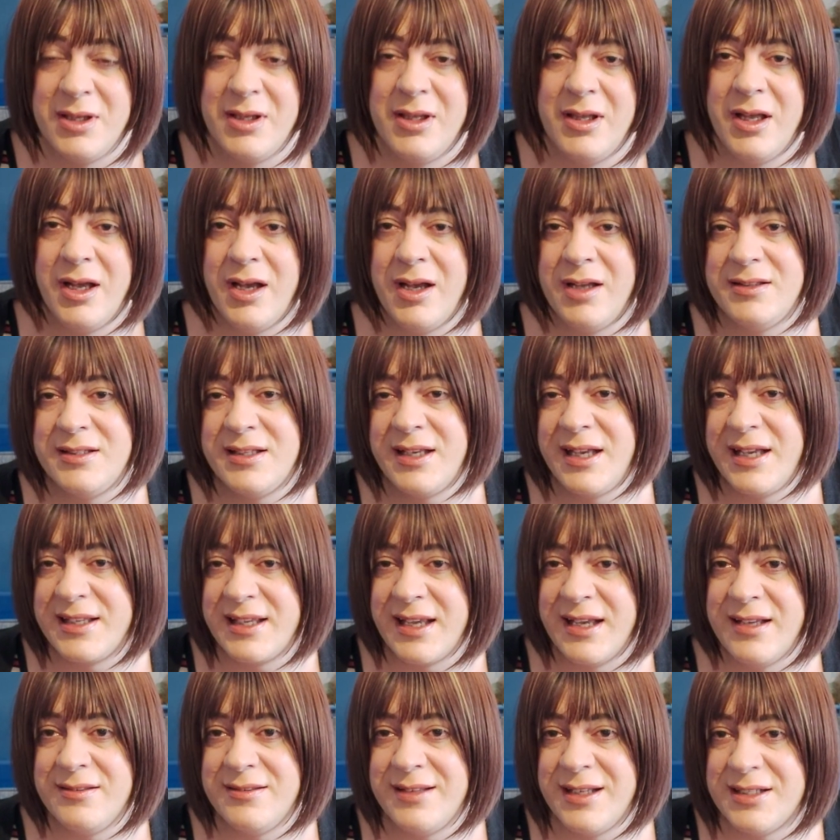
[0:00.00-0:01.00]
And
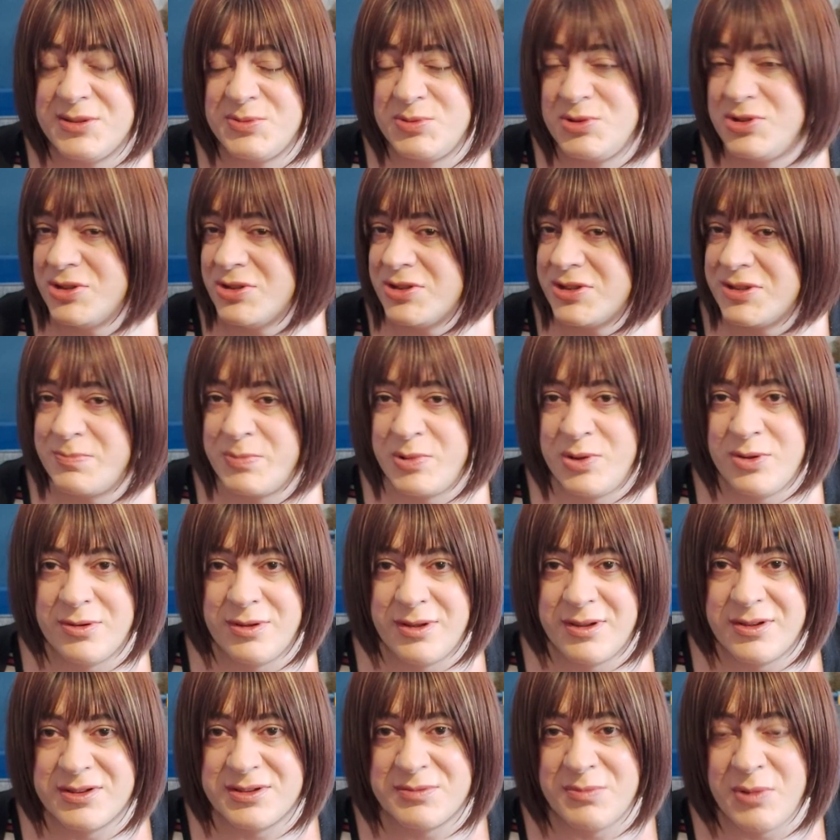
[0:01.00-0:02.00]
again, that's just purely
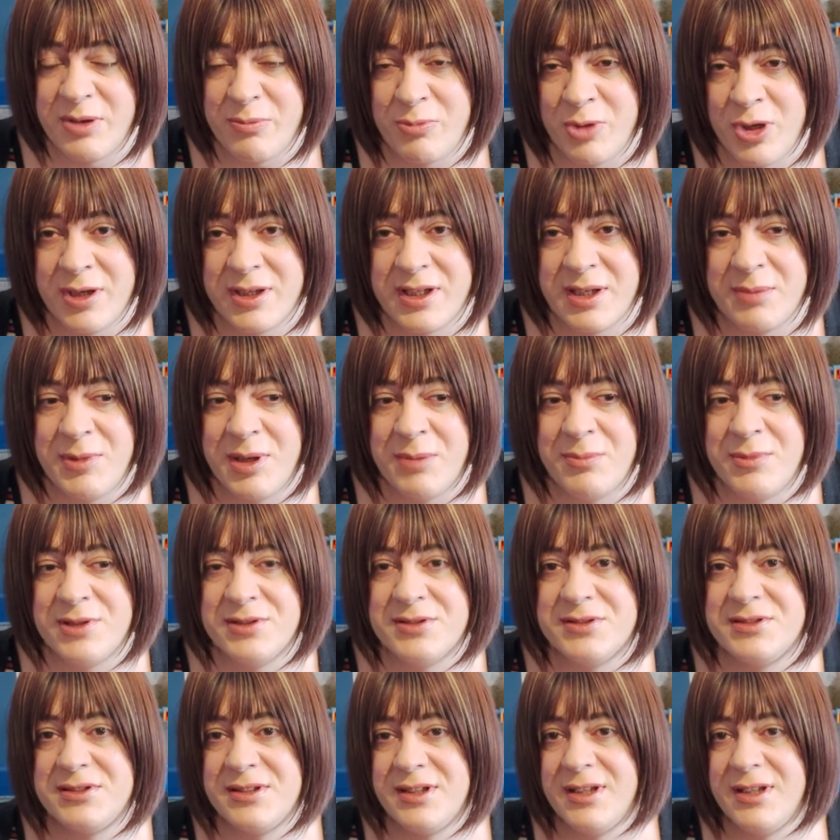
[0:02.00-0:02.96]
because of my work commitments.